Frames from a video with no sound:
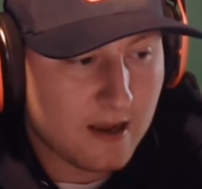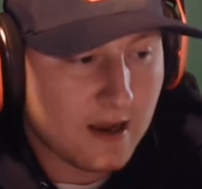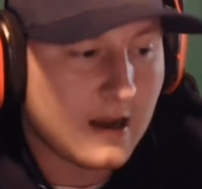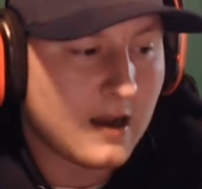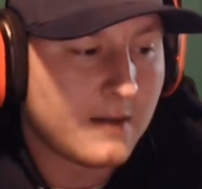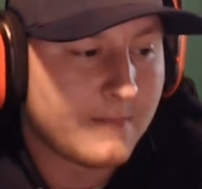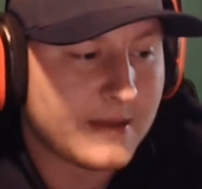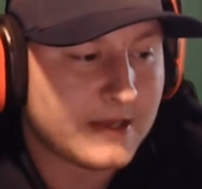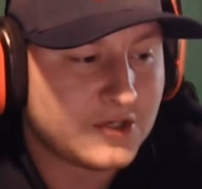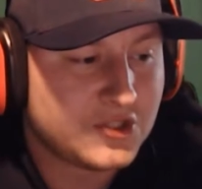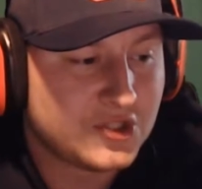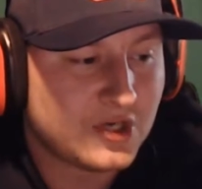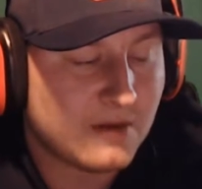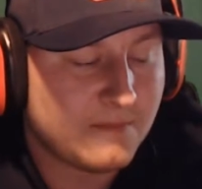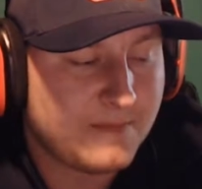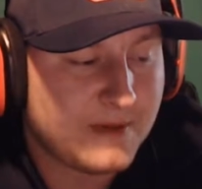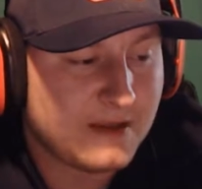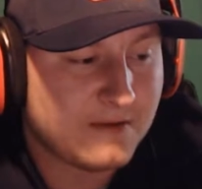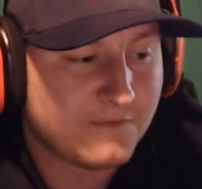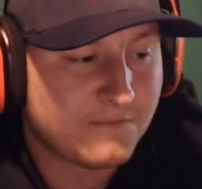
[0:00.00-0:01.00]
Um, and
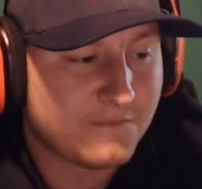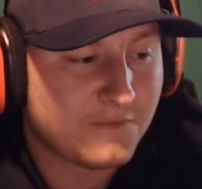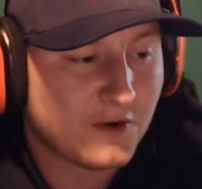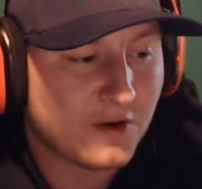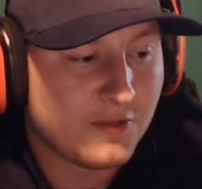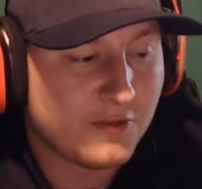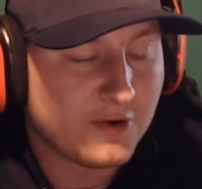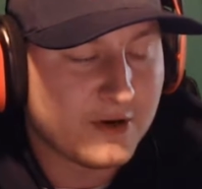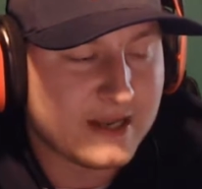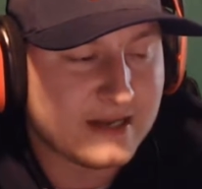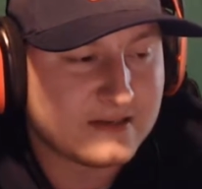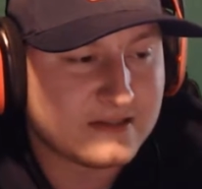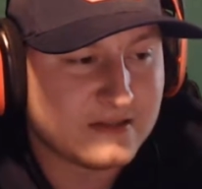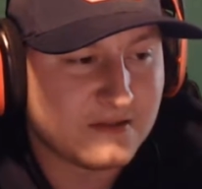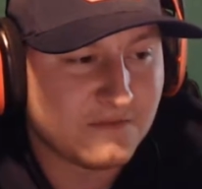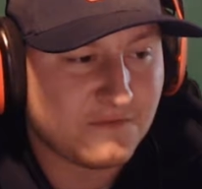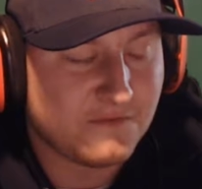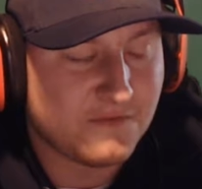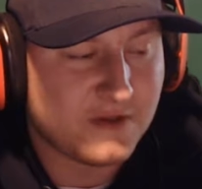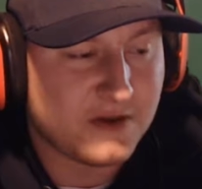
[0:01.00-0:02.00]
jumping further into
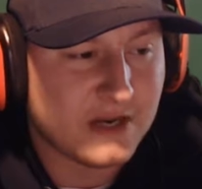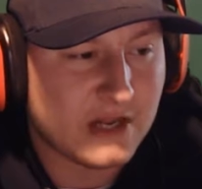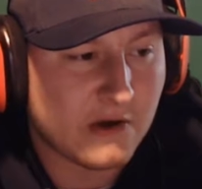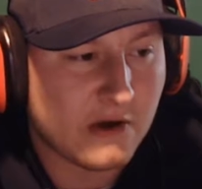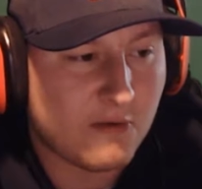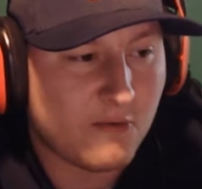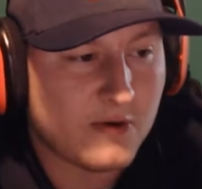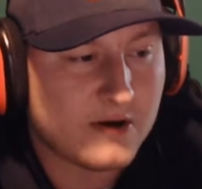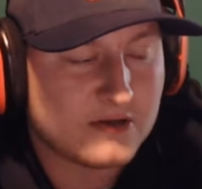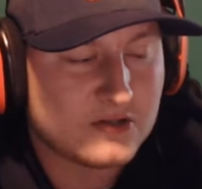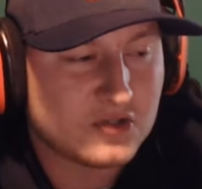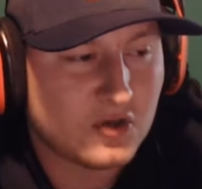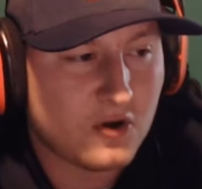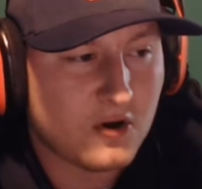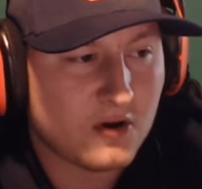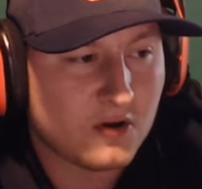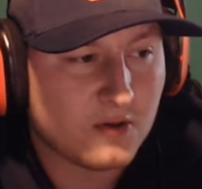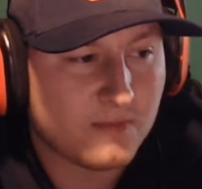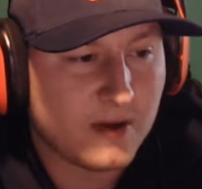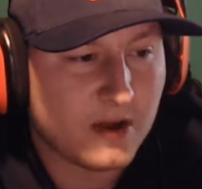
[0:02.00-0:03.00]
the video, I want to
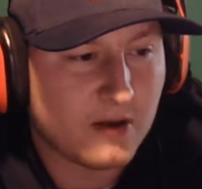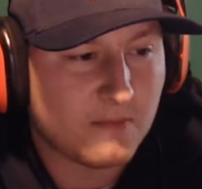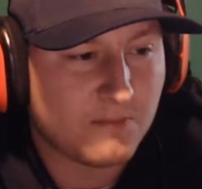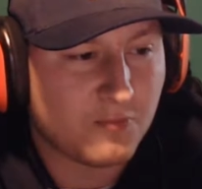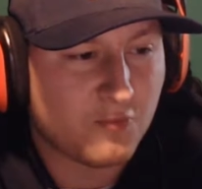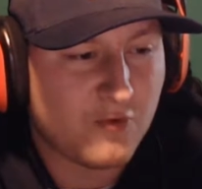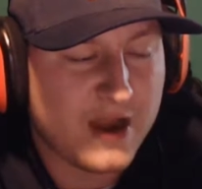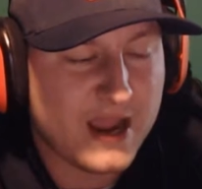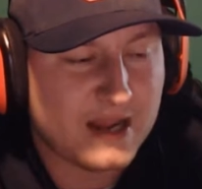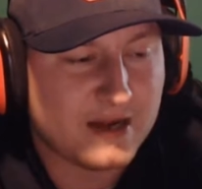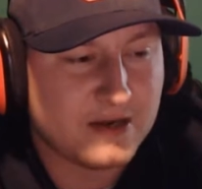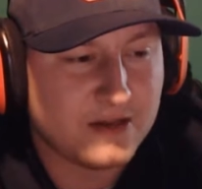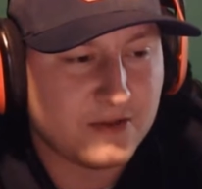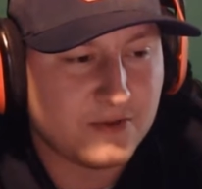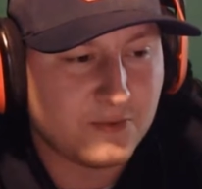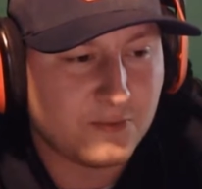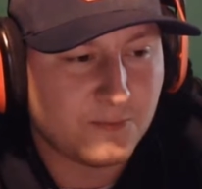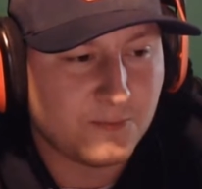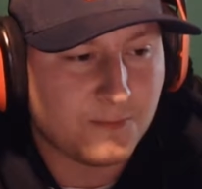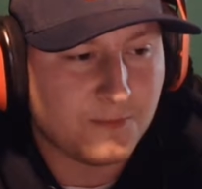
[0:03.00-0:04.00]
talk about a brand
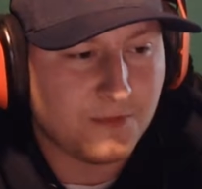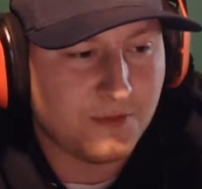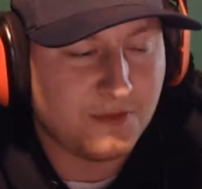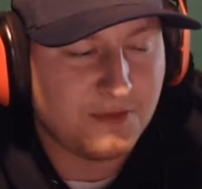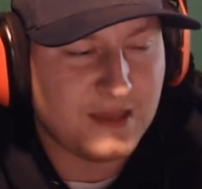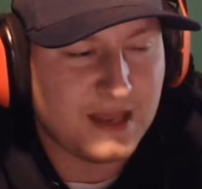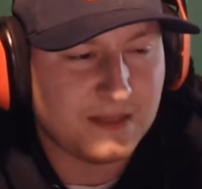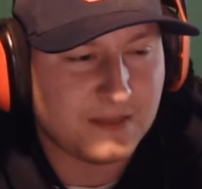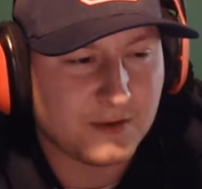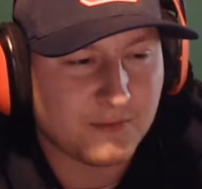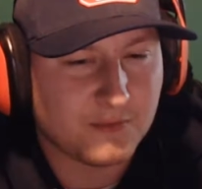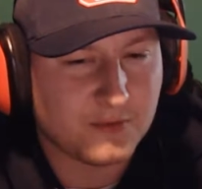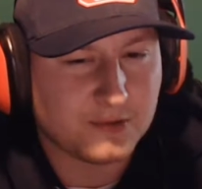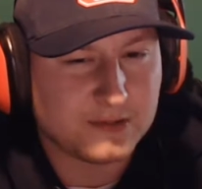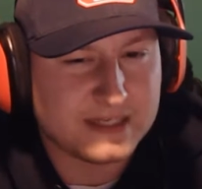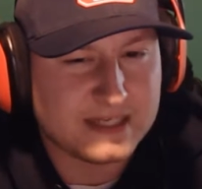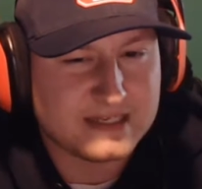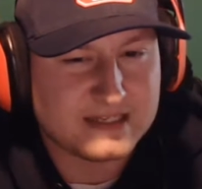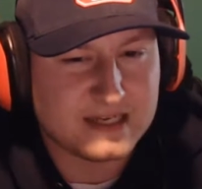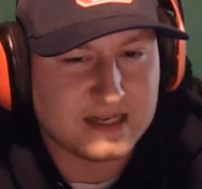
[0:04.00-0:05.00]
new thing they're
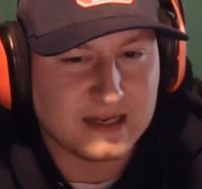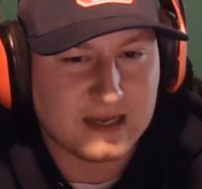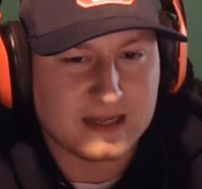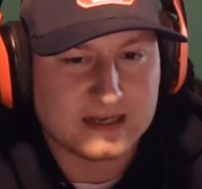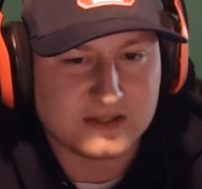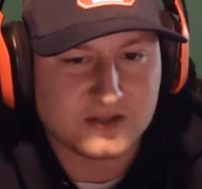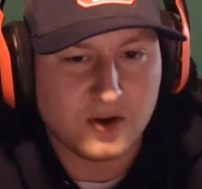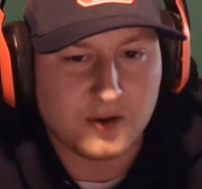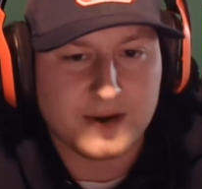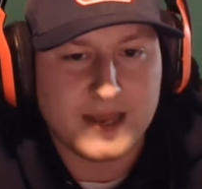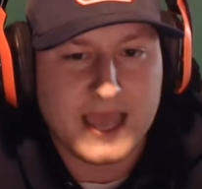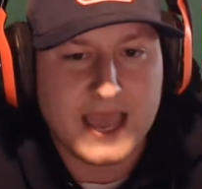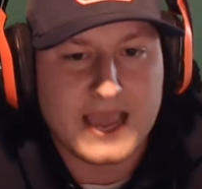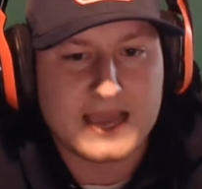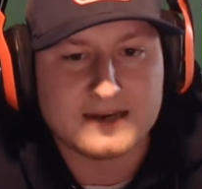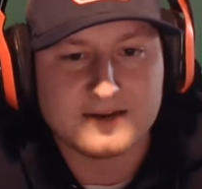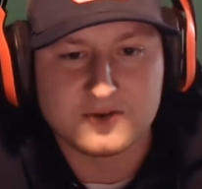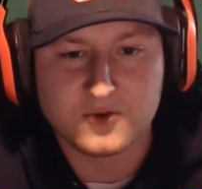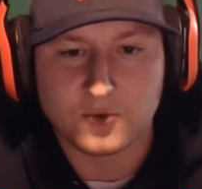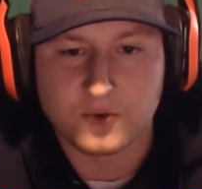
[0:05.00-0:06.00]
releasing, it's called
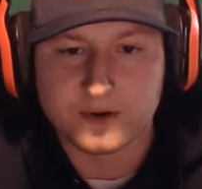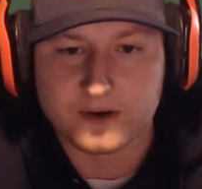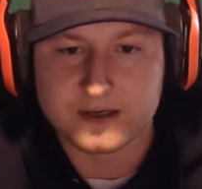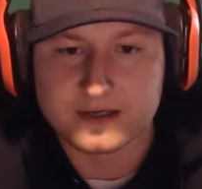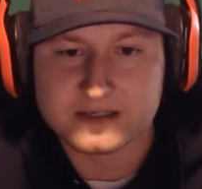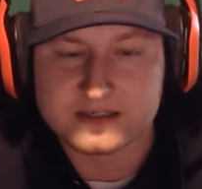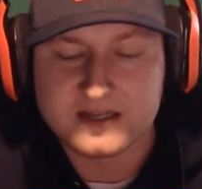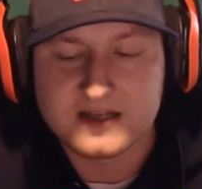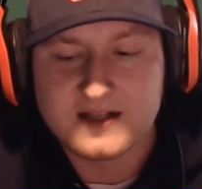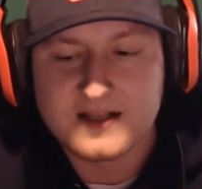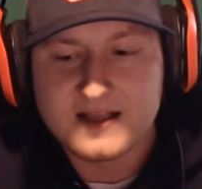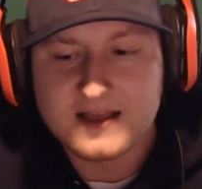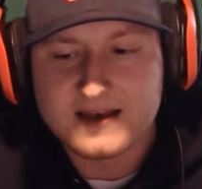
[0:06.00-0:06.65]
Headquarters.